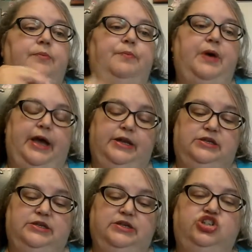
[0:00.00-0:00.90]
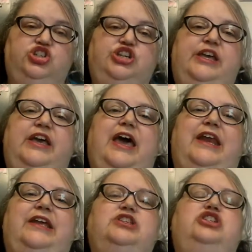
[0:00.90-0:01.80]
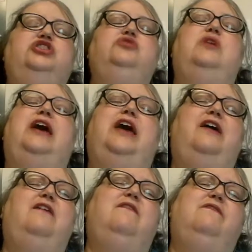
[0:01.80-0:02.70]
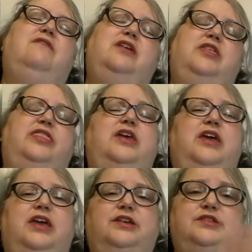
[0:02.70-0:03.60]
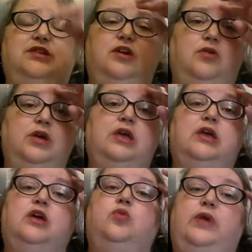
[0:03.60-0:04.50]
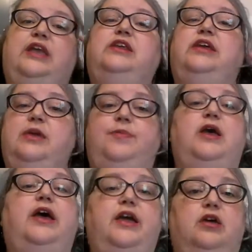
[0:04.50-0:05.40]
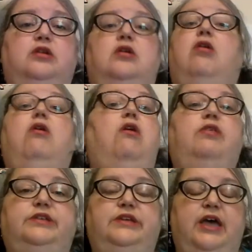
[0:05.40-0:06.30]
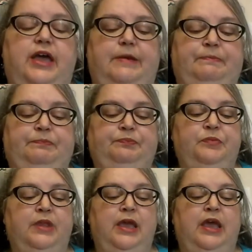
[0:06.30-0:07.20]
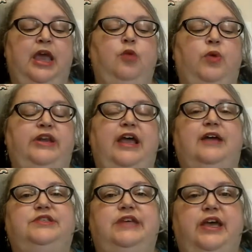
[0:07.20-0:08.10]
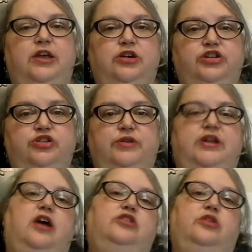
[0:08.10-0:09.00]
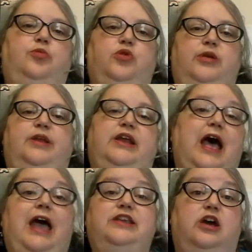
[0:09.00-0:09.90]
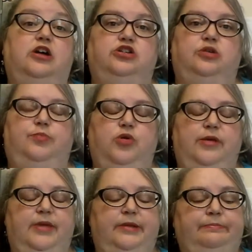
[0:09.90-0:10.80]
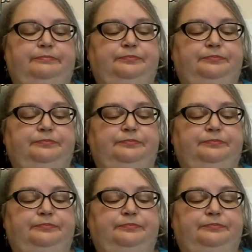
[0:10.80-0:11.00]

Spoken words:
But she got into everything, so we had to keep an eye on her all the time. And one day I was taking her to a doctor appointment, an eye doctor appointment.